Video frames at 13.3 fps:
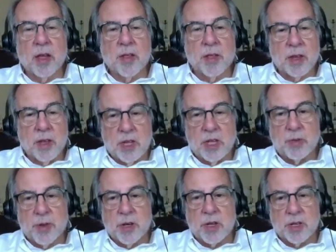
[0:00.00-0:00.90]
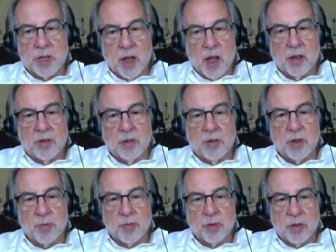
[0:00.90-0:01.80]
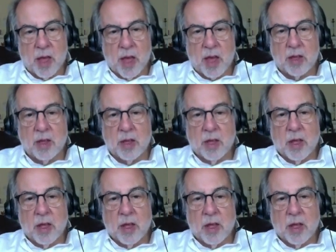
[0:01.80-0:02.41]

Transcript: that he's been assigned to protect